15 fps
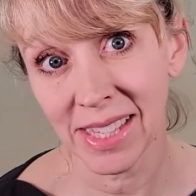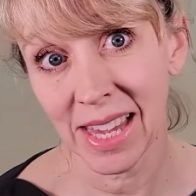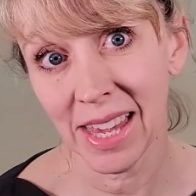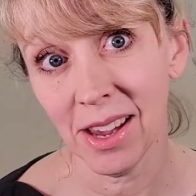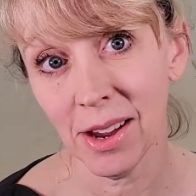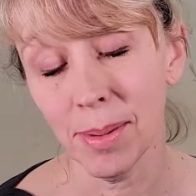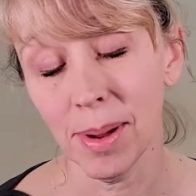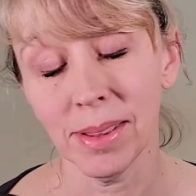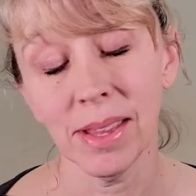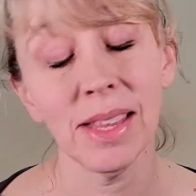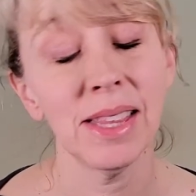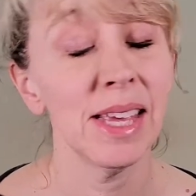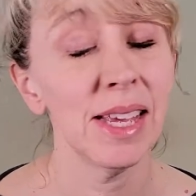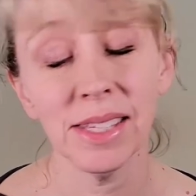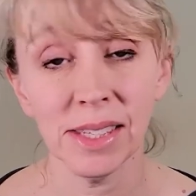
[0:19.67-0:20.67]
and care about the
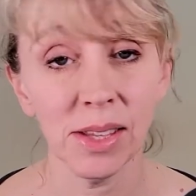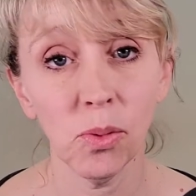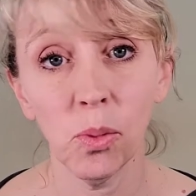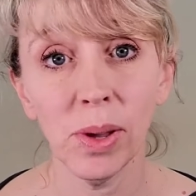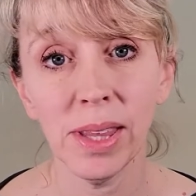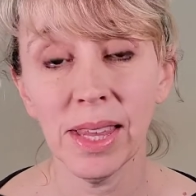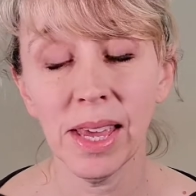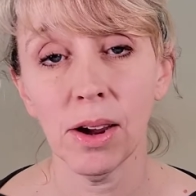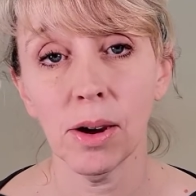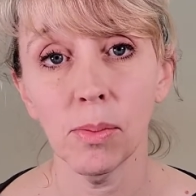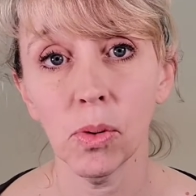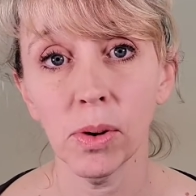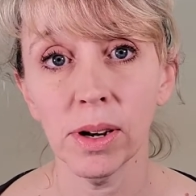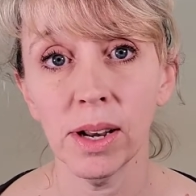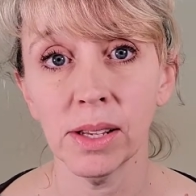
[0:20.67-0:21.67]
things that we think are
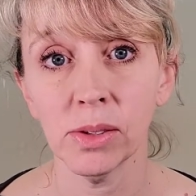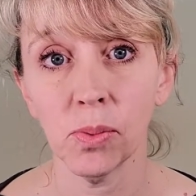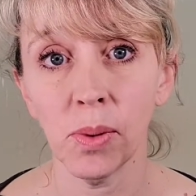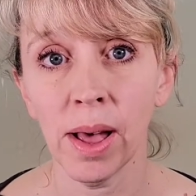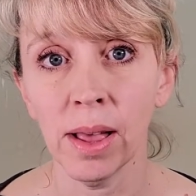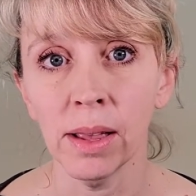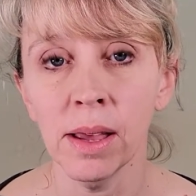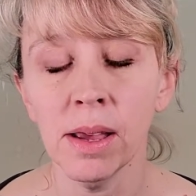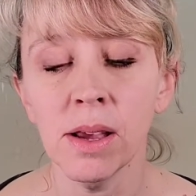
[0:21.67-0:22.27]
important as well.